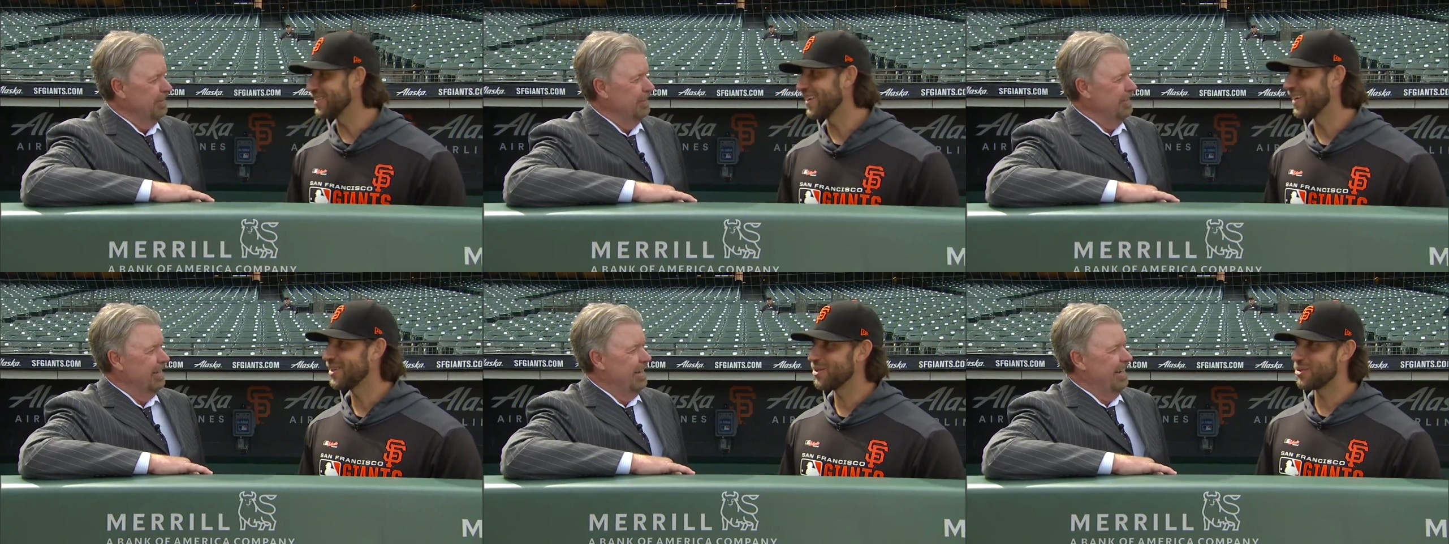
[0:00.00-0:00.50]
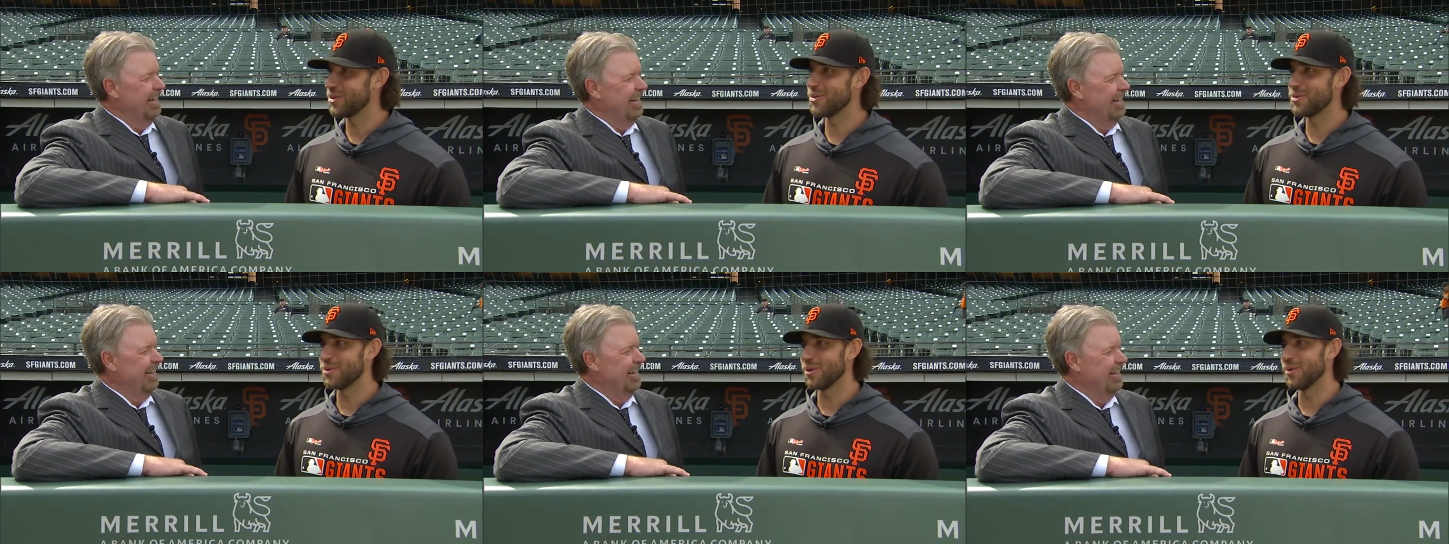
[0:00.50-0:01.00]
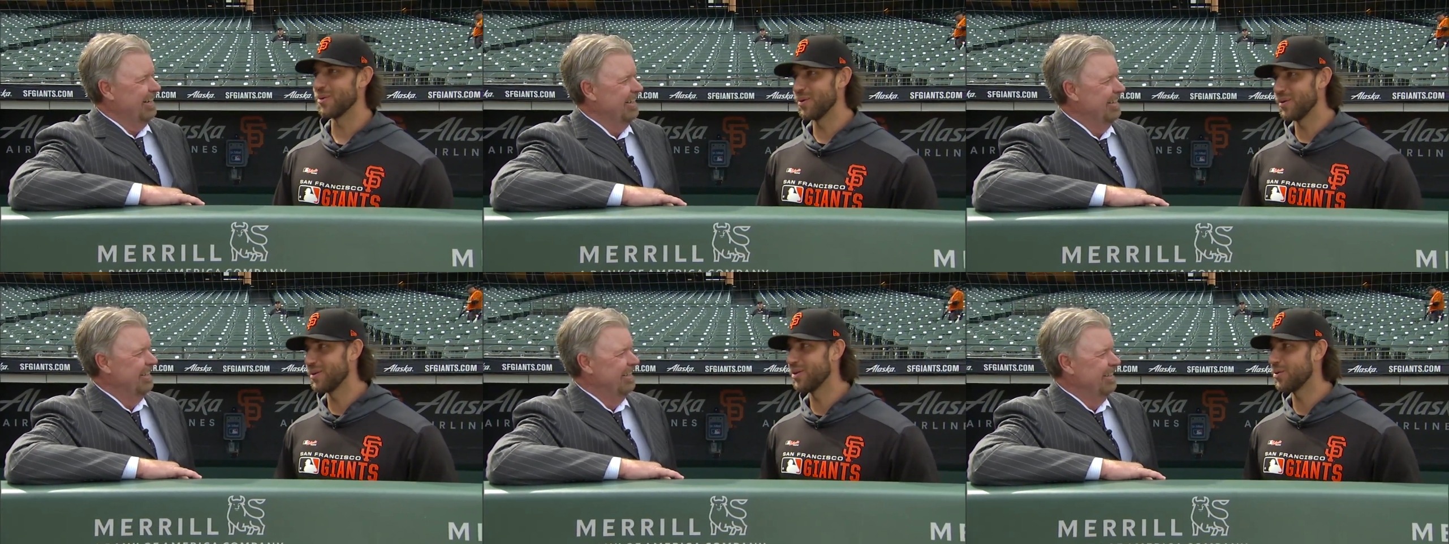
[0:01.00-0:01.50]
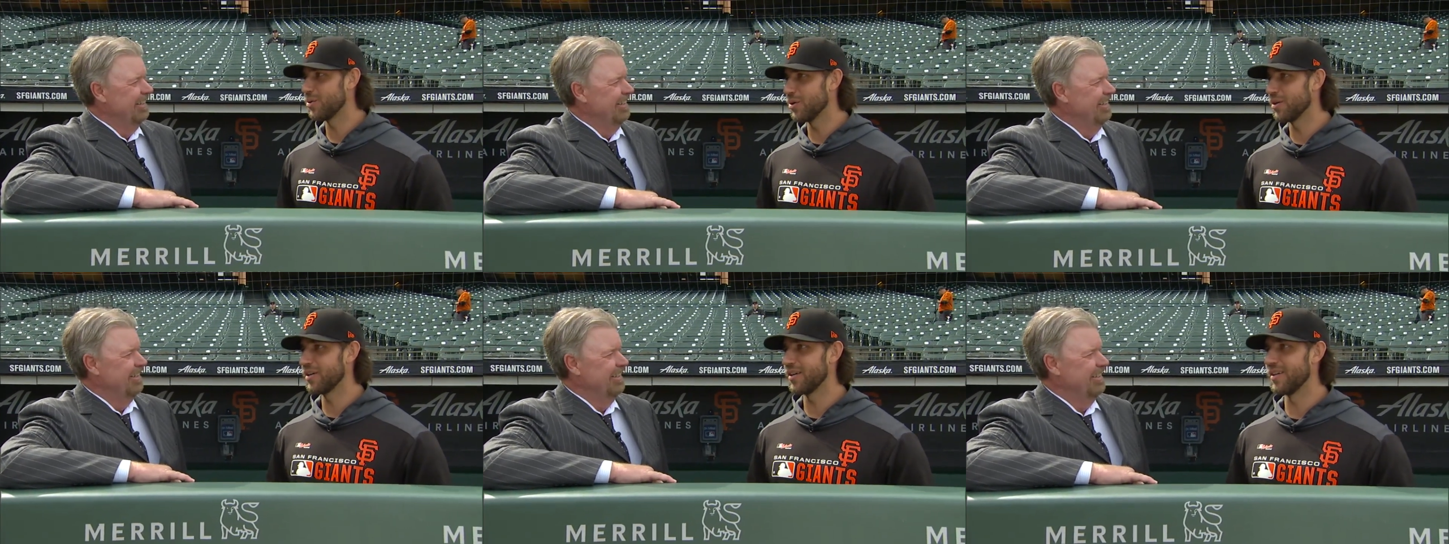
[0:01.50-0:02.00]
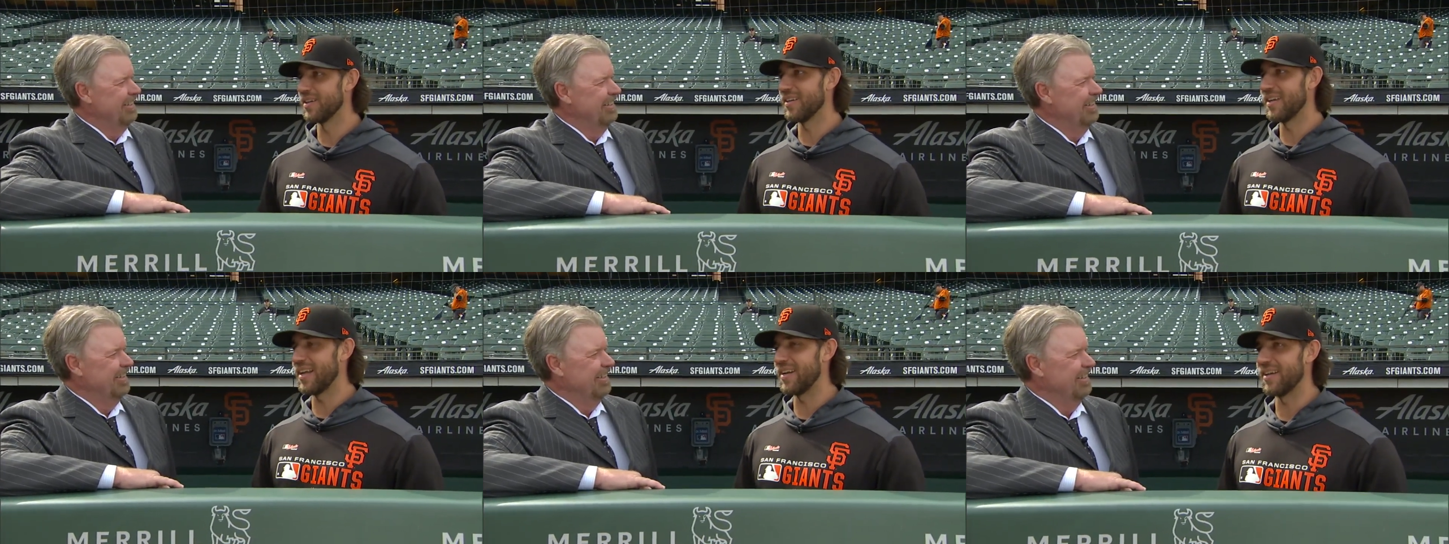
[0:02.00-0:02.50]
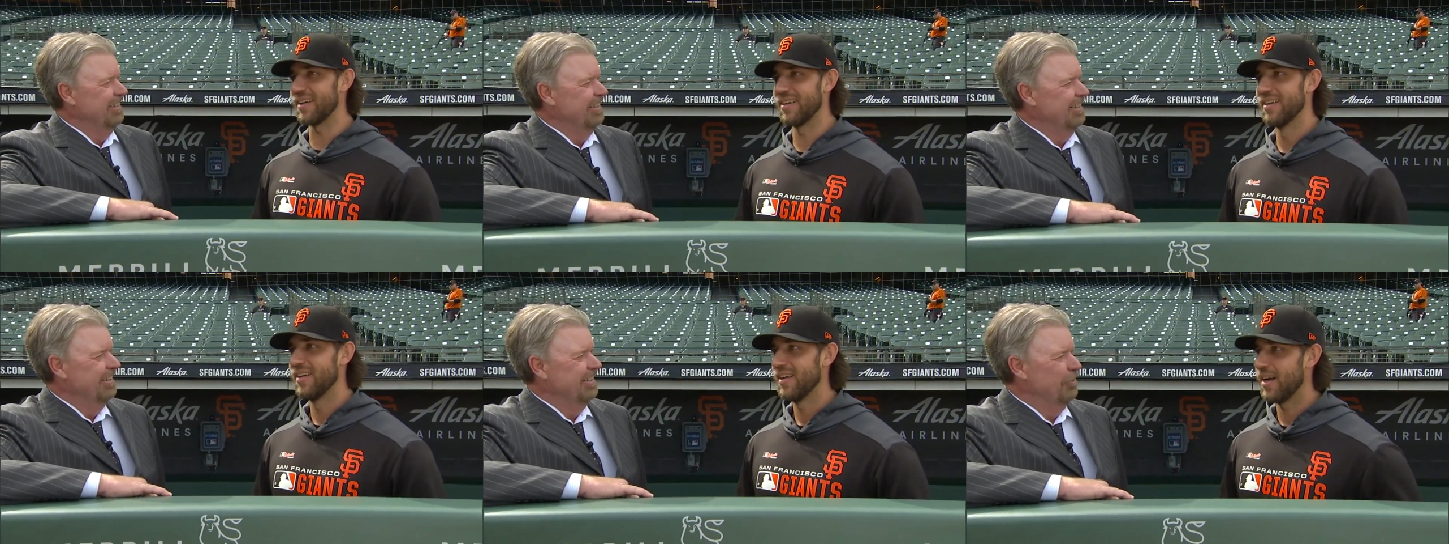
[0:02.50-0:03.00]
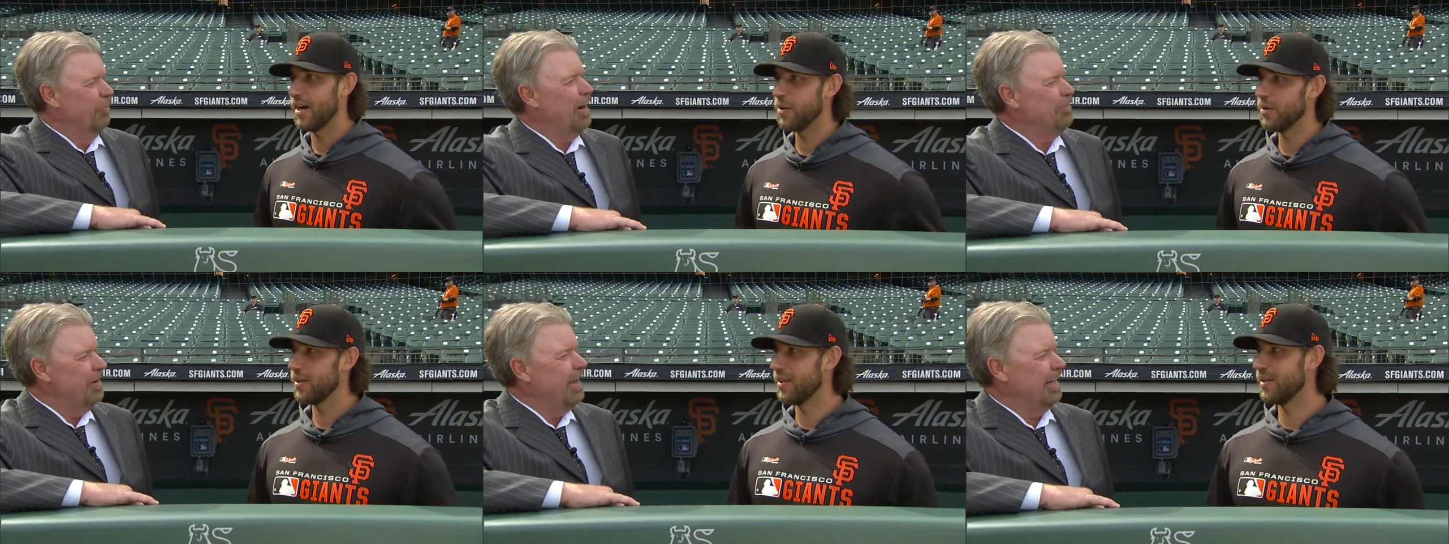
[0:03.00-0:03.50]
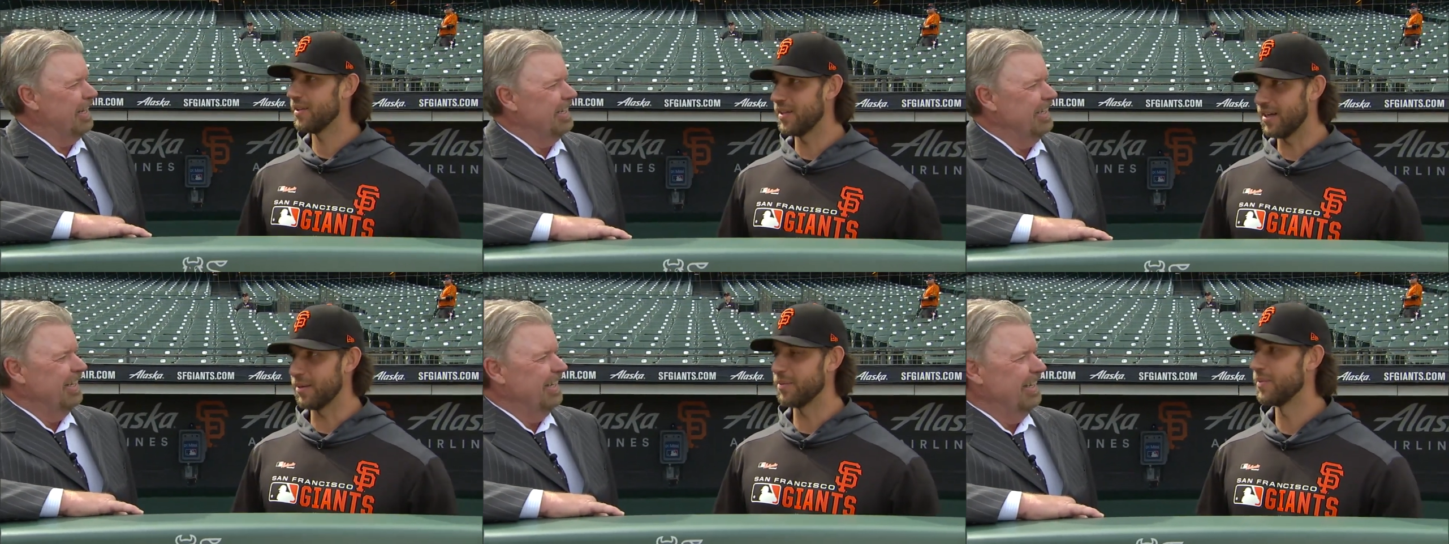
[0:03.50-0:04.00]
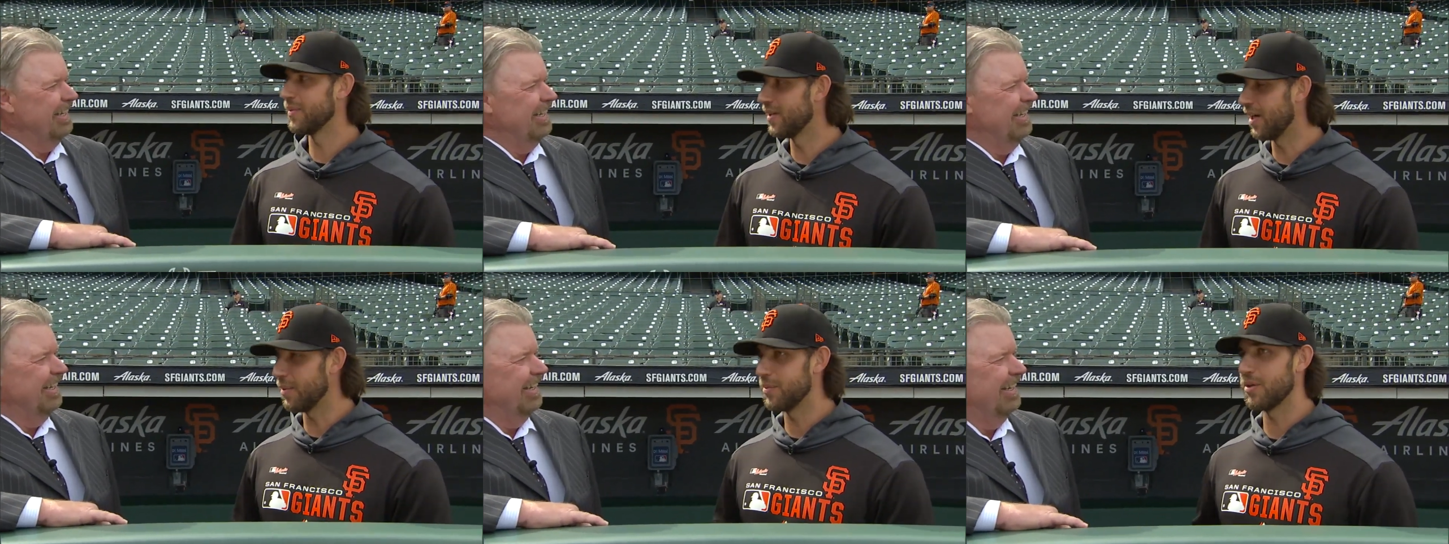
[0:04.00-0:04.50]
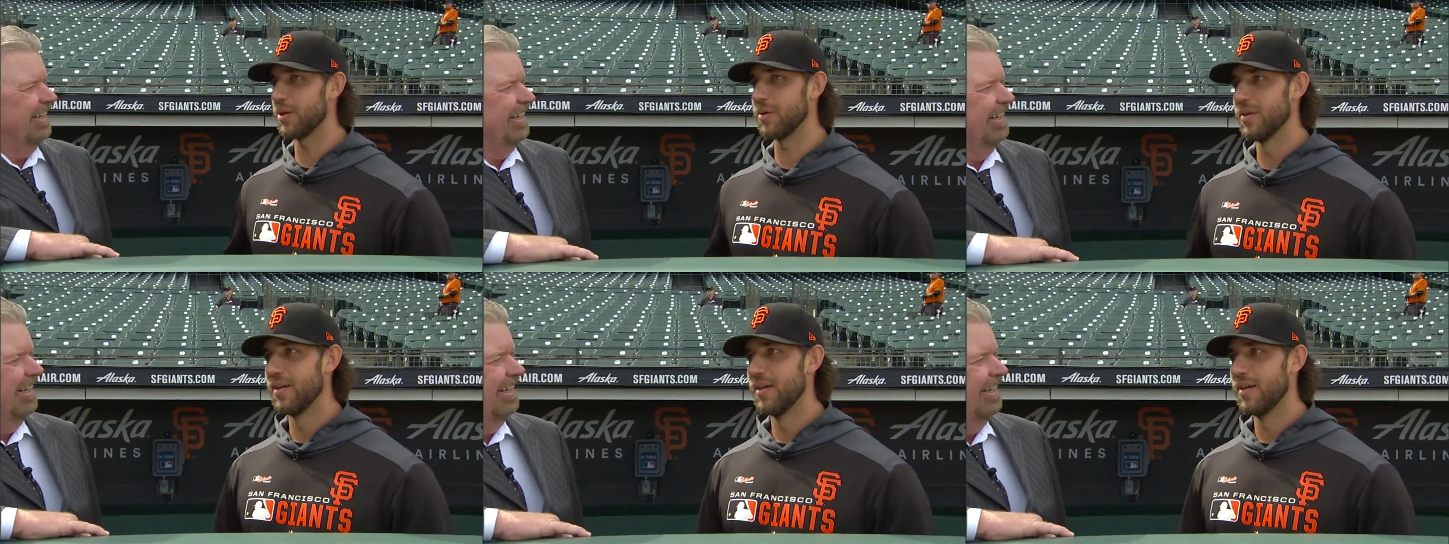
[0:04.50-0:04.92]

Speaker 1: That is a true story. We were in New York and your wife Allie. Yeah, yeah. So